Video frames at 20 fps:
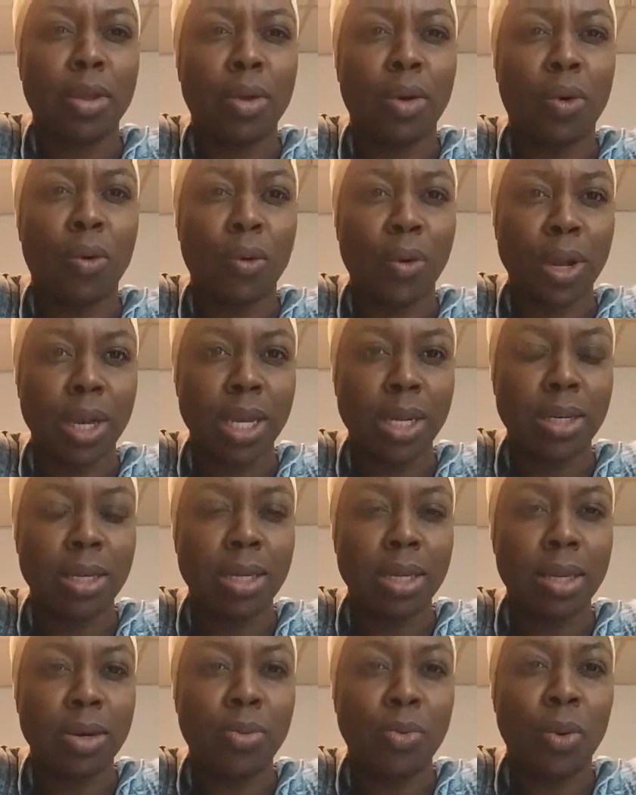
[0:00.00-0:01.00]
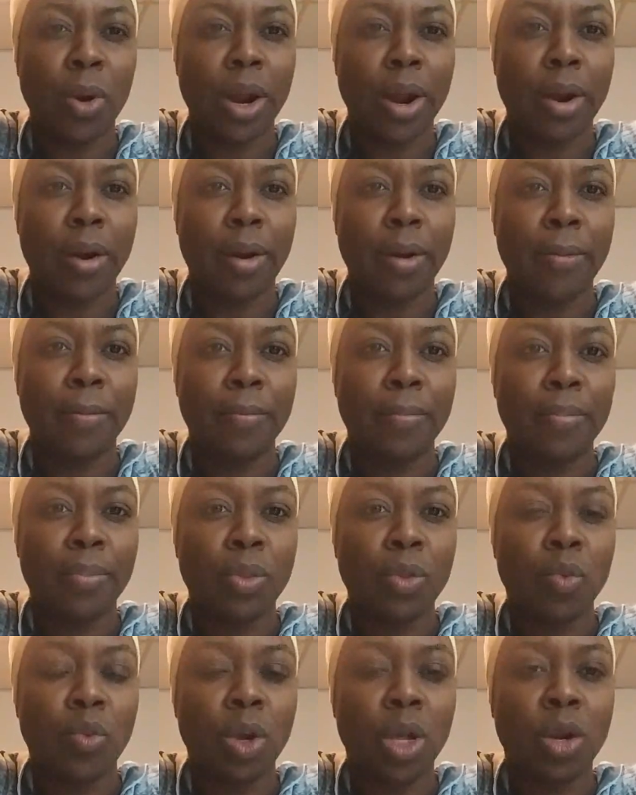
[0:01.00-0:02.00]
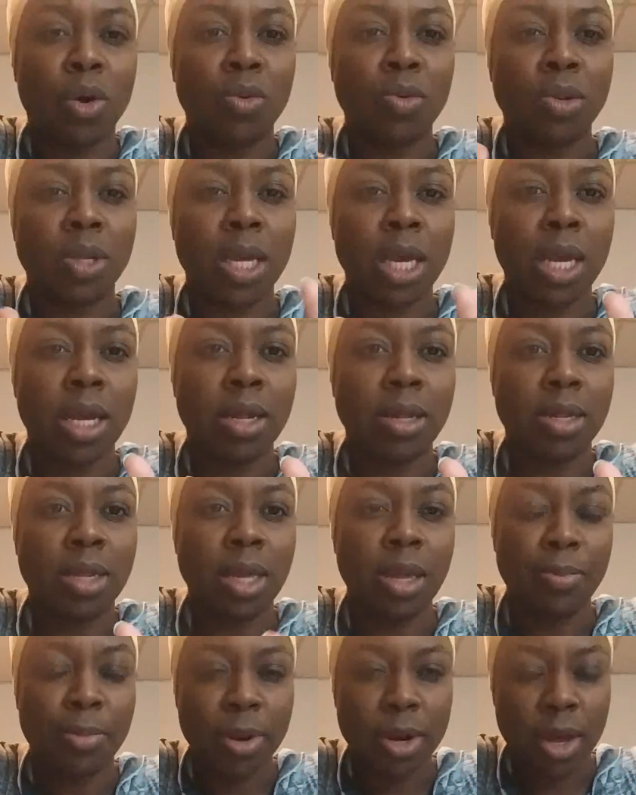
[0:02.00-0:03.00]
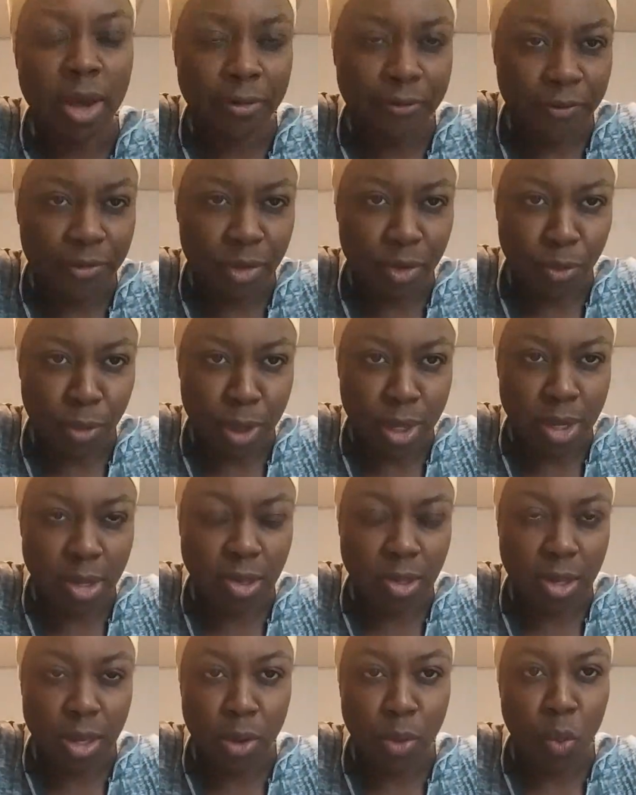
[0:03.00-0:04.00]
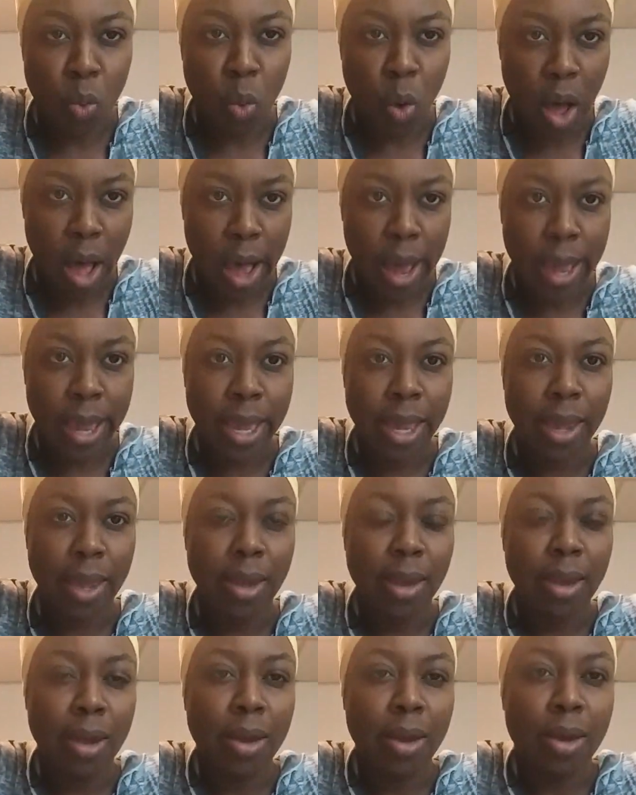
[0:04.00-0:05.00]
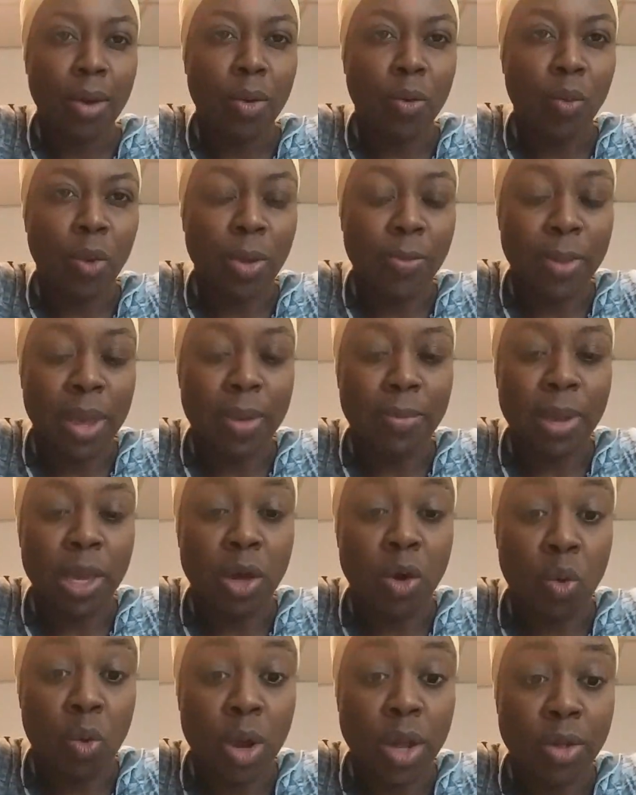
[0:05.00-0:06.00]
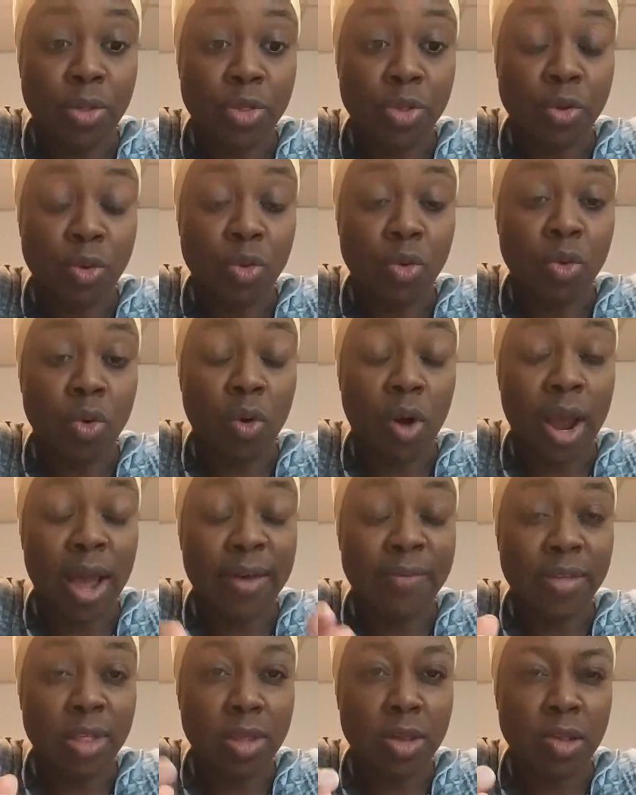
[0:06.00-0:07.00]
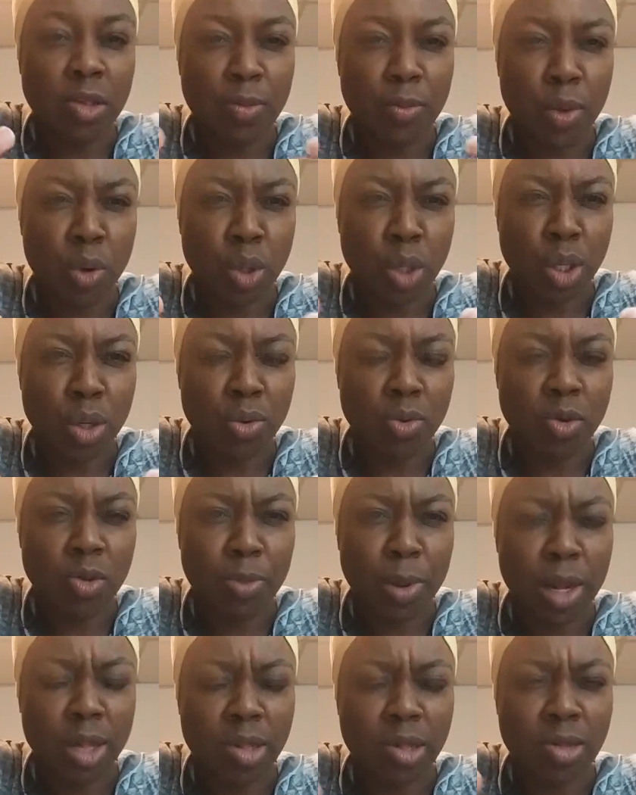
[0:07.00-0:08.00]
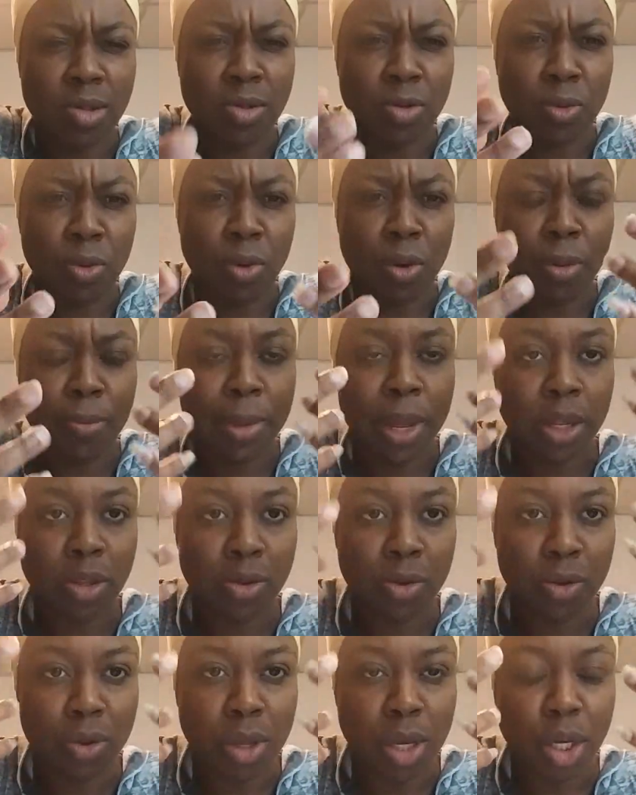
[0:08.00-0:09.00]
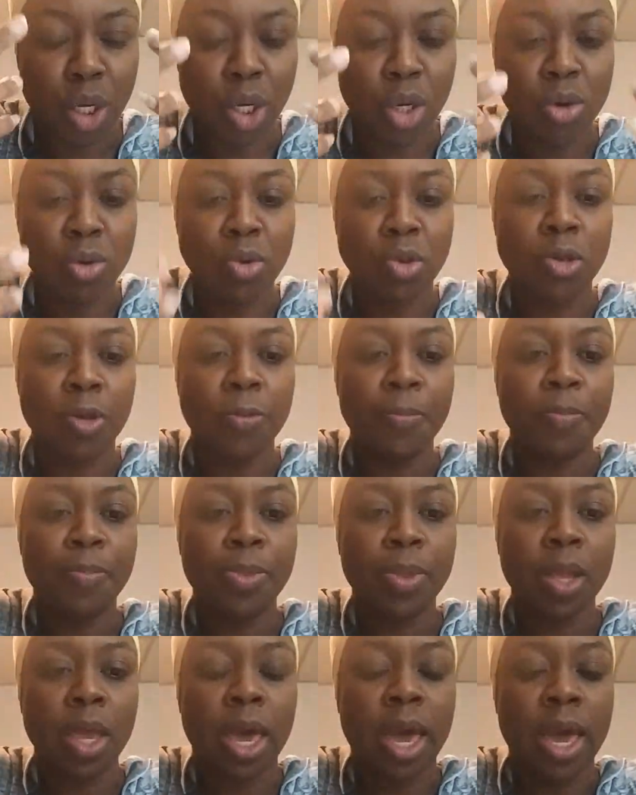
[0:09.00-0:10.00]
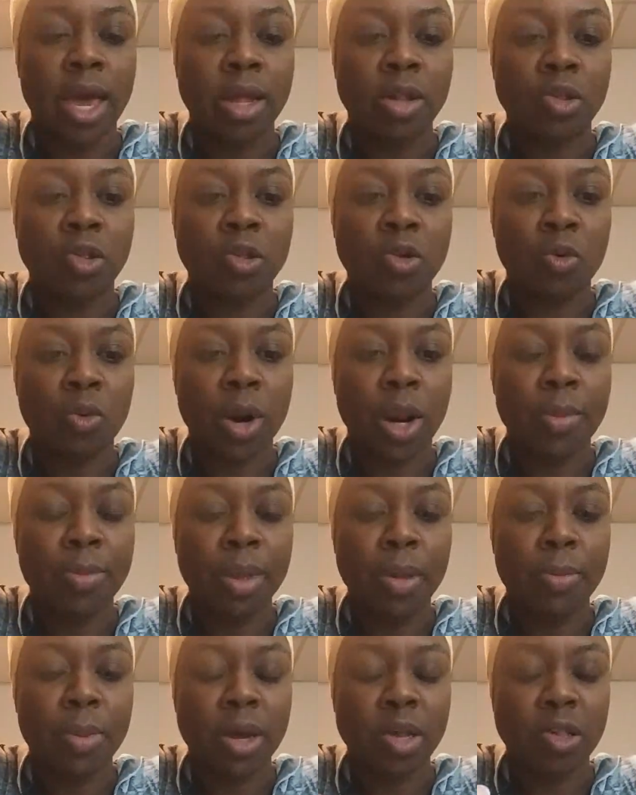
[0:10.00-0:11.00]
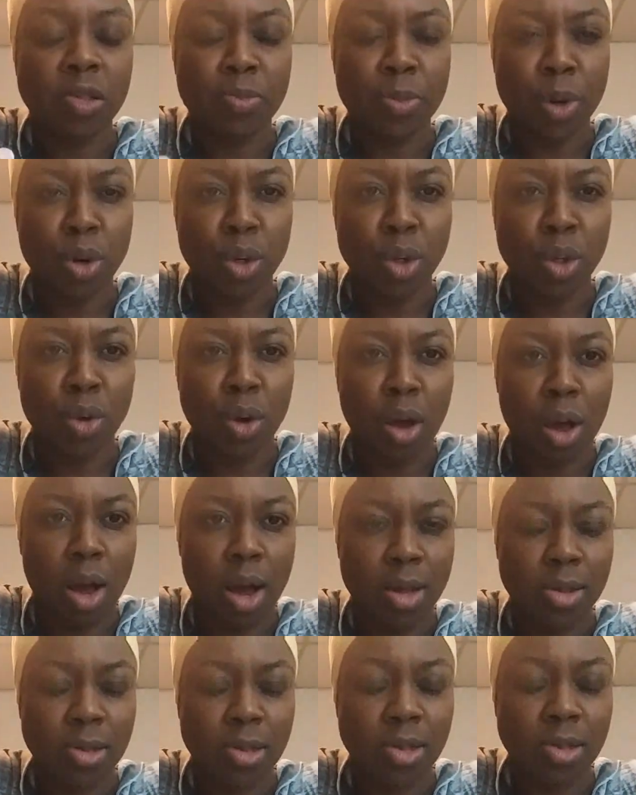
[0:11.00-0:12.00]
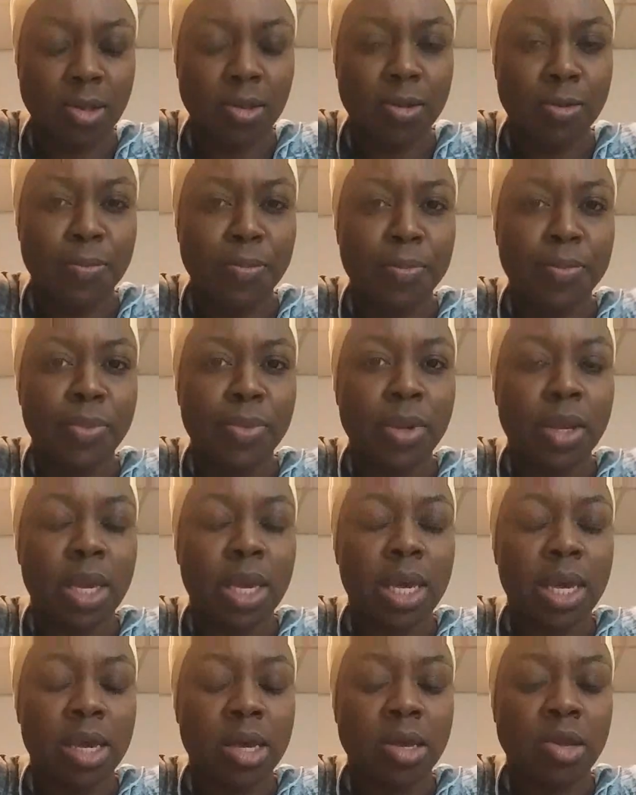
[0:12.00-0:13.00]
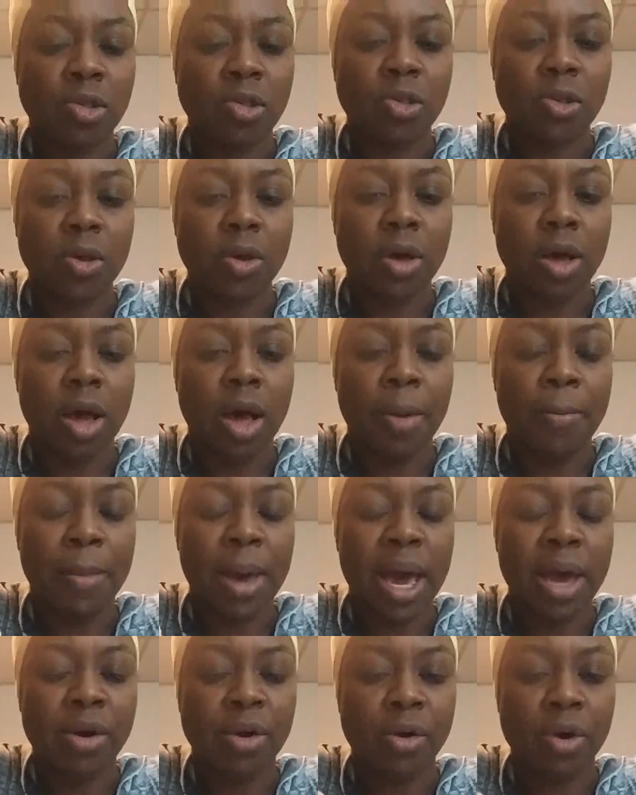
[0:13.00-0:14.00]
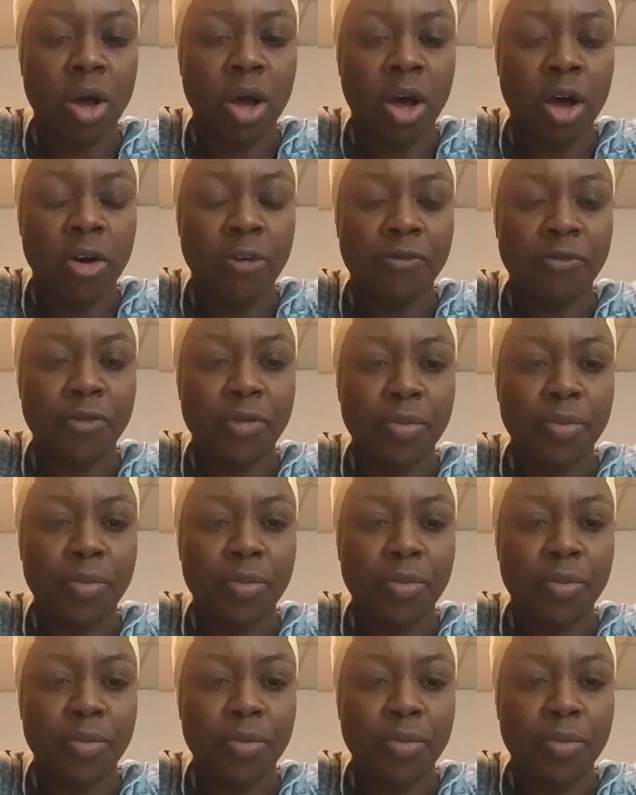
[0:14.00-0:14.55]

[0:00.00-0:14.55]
oriented, where we don't dig deep enough to really see why we may be going through or having these emotional responses or mental issues. And so, what I mean by spiritual causes is a matter of